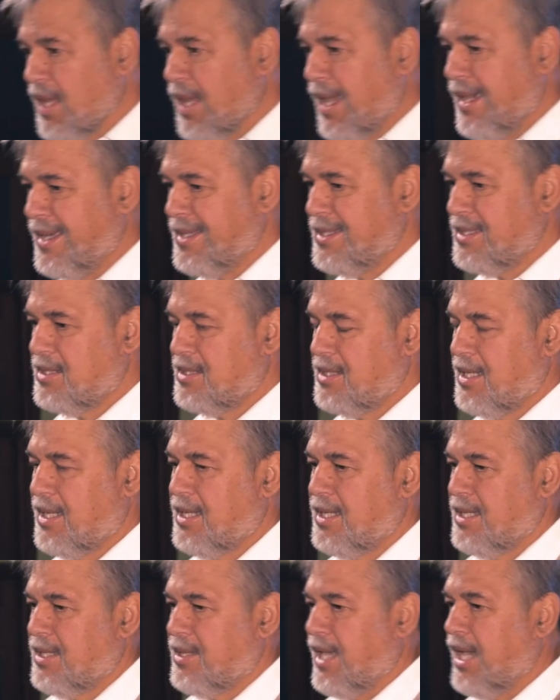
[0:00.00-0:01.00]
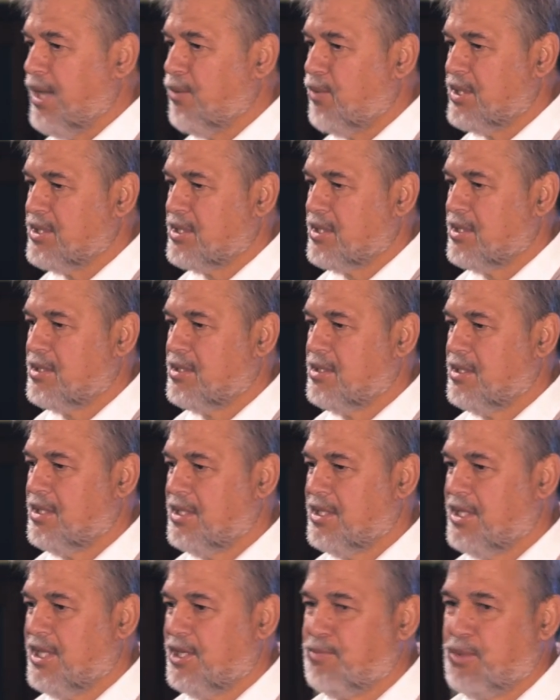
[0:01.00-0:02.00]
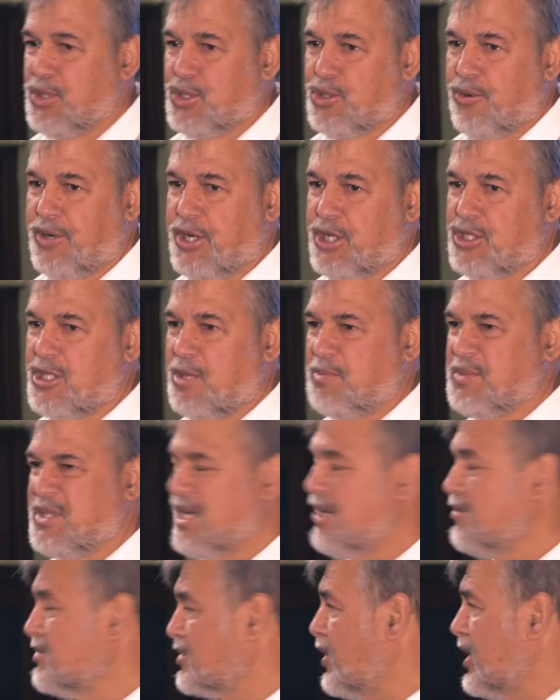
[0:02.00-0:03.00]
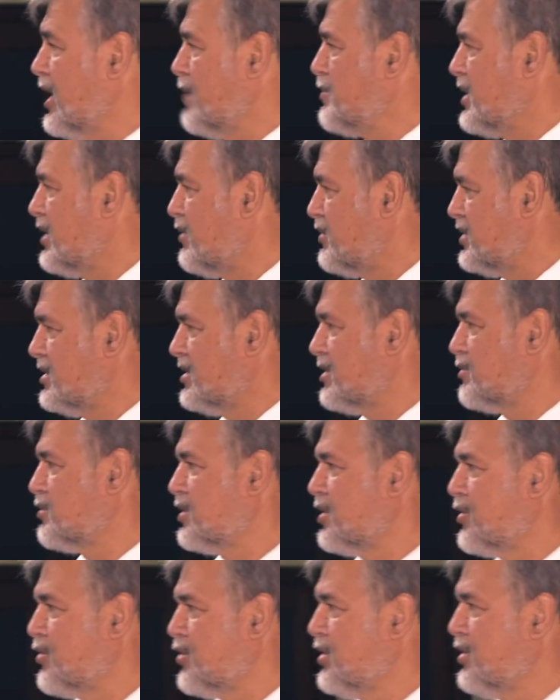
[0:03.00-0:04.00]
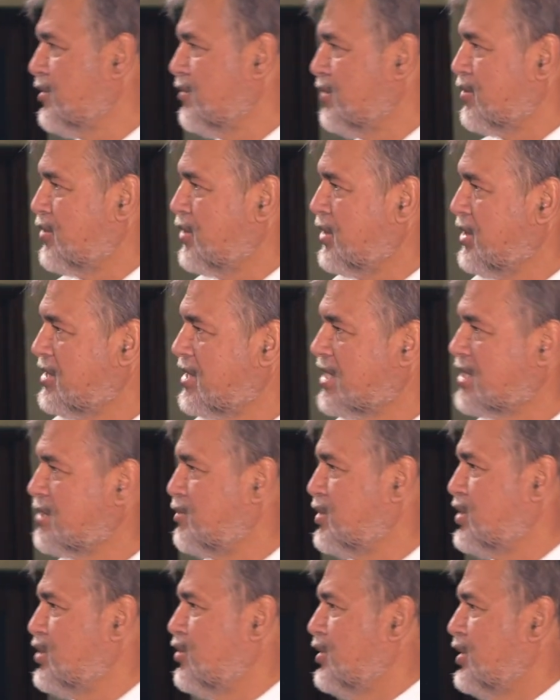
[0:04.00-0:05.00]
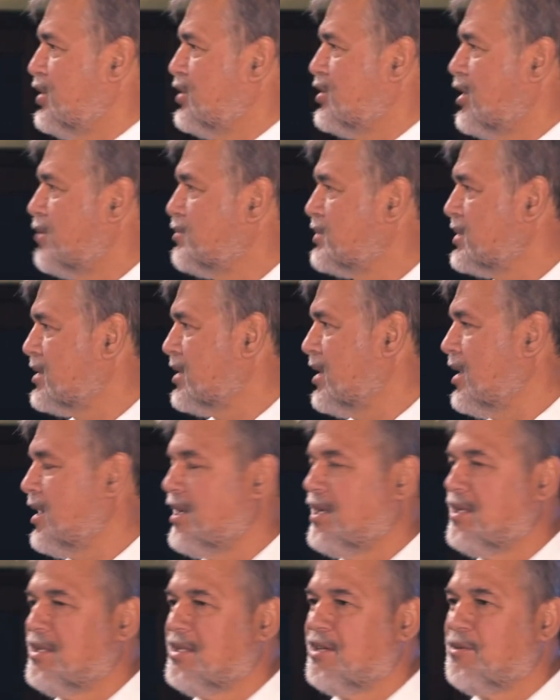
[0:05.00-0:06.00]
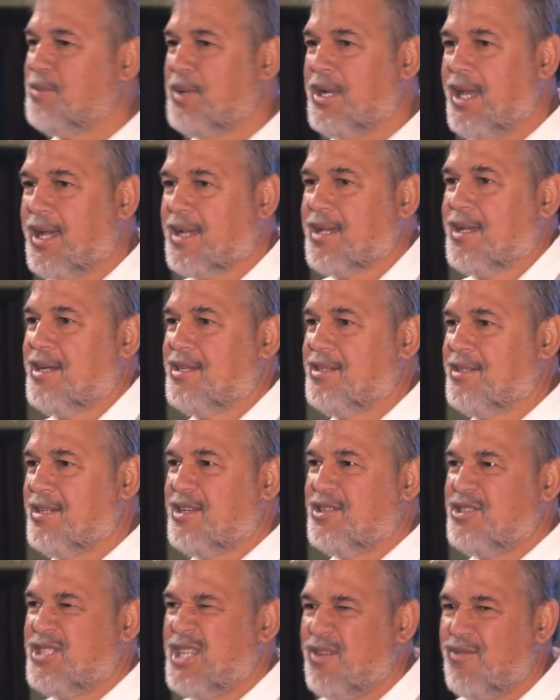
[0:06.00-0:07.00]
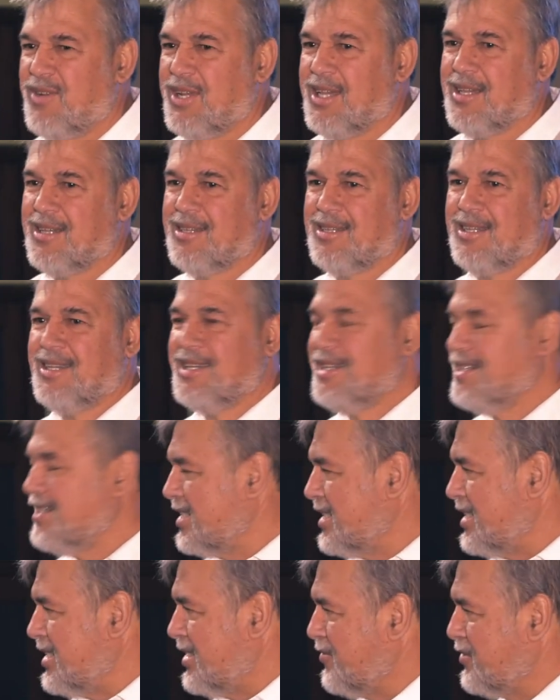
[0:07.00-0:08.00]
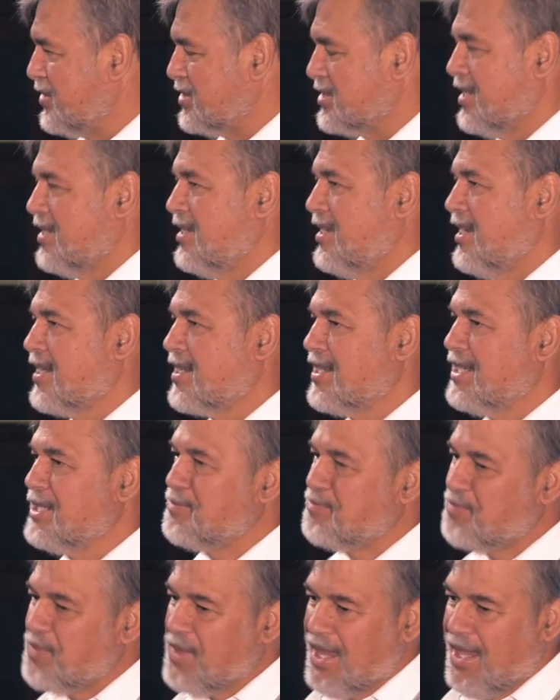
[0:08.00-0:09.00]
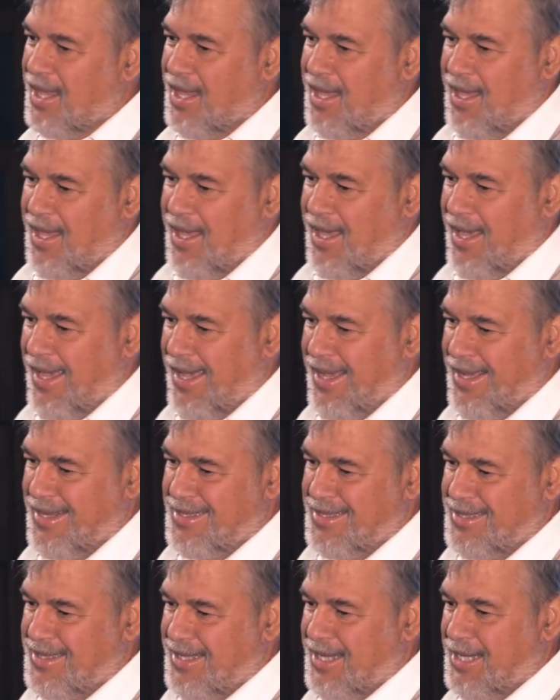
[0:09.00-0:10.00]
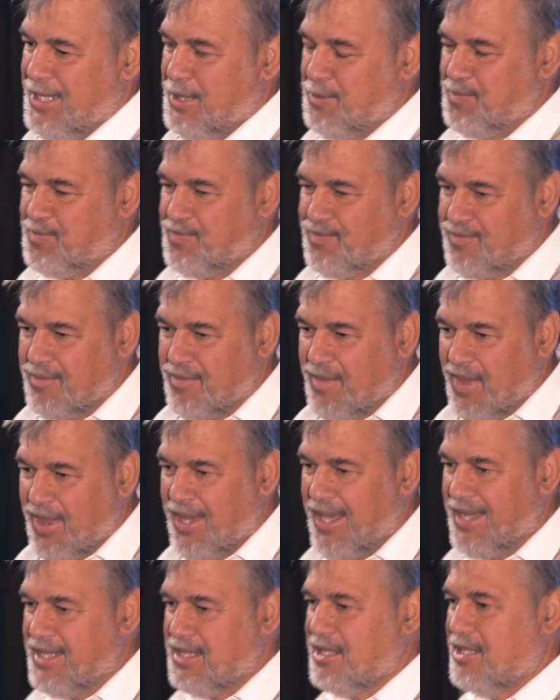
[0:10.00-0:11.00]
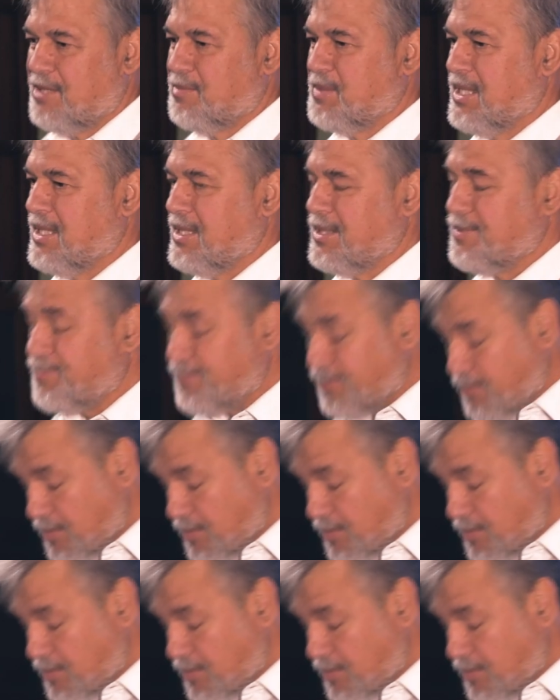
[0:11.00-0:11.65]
And they wanted the Pretoria shops. And I was quite happy. I wanted to sit with 36 Pretoria shops. And there would be lekker and no traveling. Everyone was going lekker. And they told me,